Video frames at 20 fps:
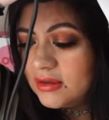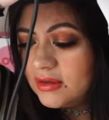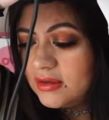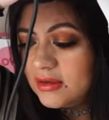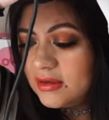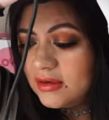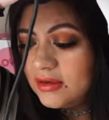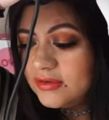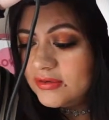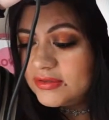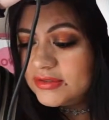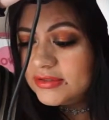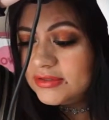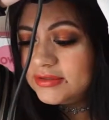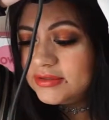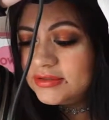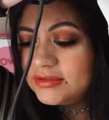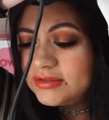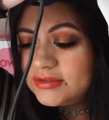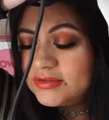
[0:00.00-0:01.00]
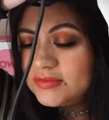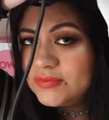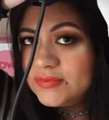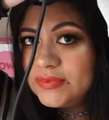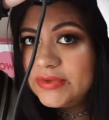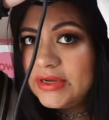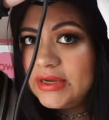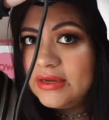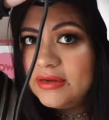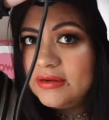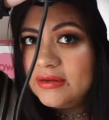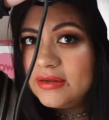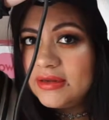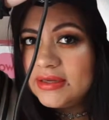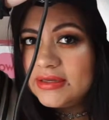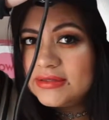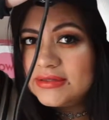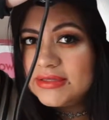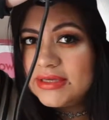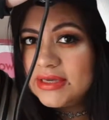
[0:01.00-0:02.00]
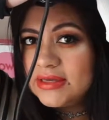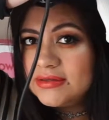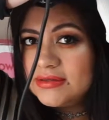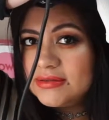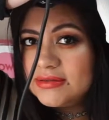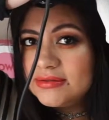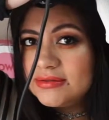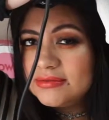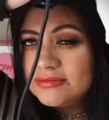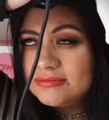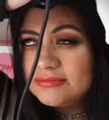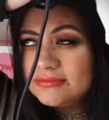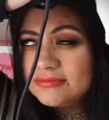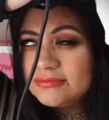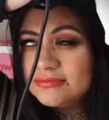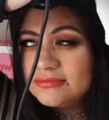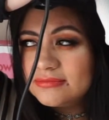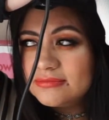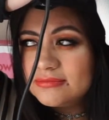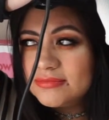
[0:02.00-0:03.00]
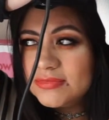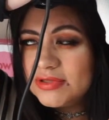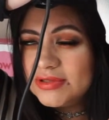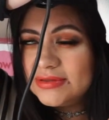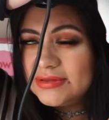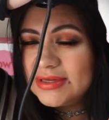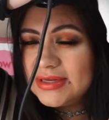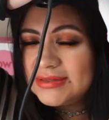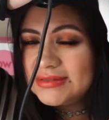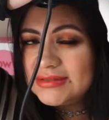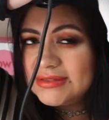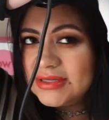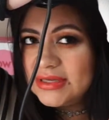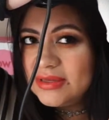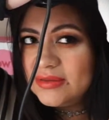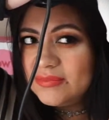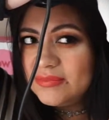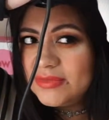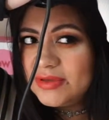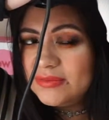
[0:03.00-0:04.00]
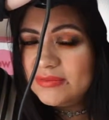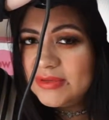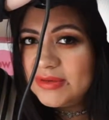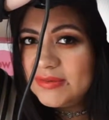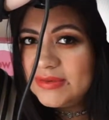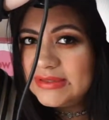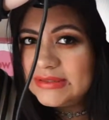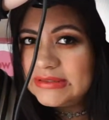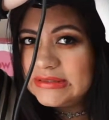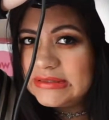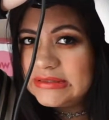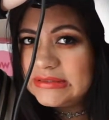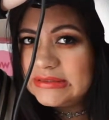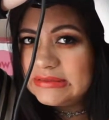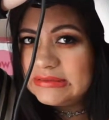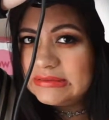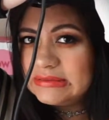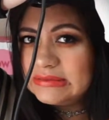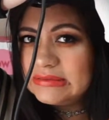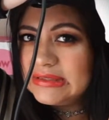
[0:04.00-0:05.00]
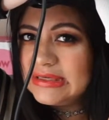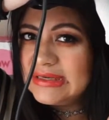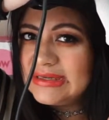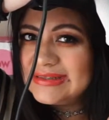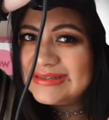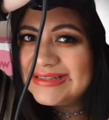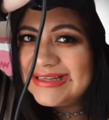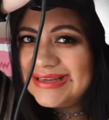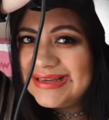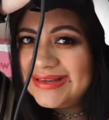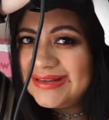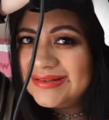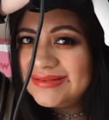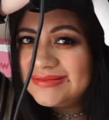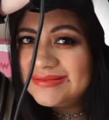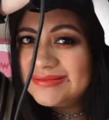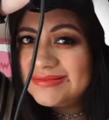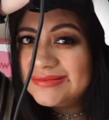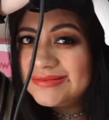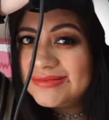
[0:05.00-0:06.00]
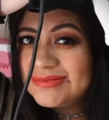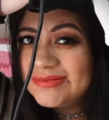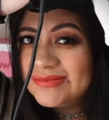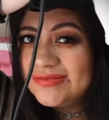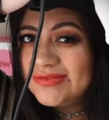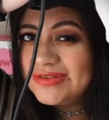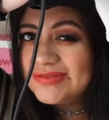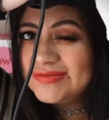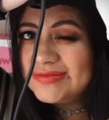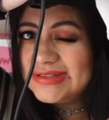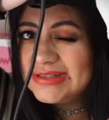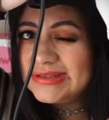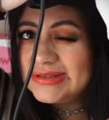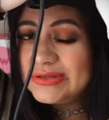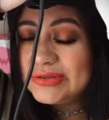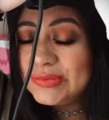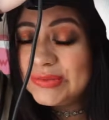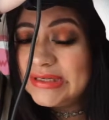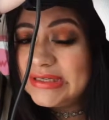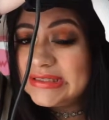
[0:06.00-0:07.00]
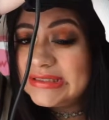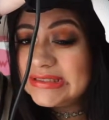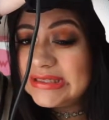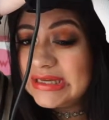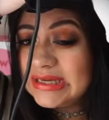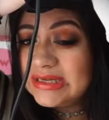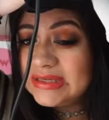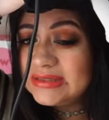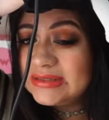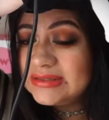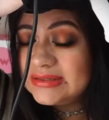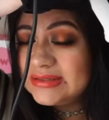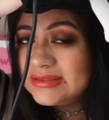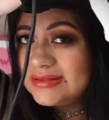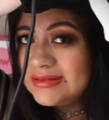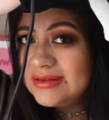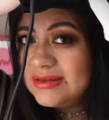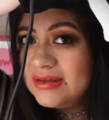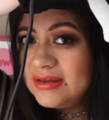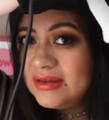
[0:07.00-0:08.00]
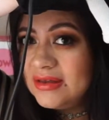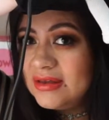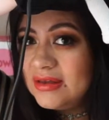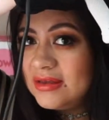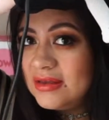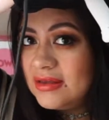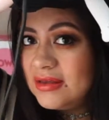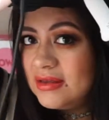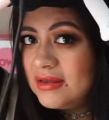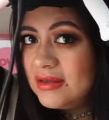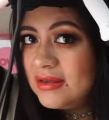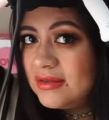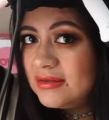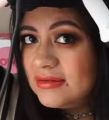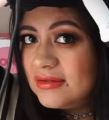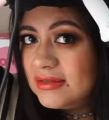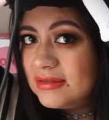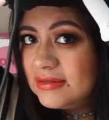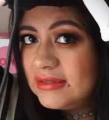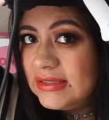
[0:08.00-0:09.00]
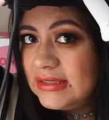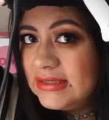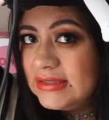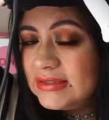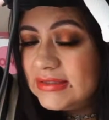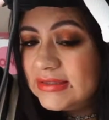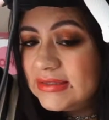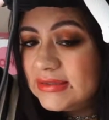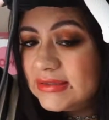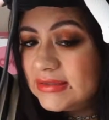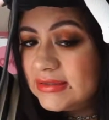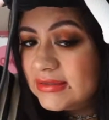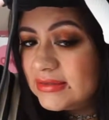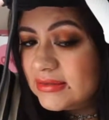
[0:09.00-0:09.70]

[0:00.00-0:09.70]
I usually just wait like 10, well not 10, but maybe, yeah, 10, 15, 20 seconds, the least,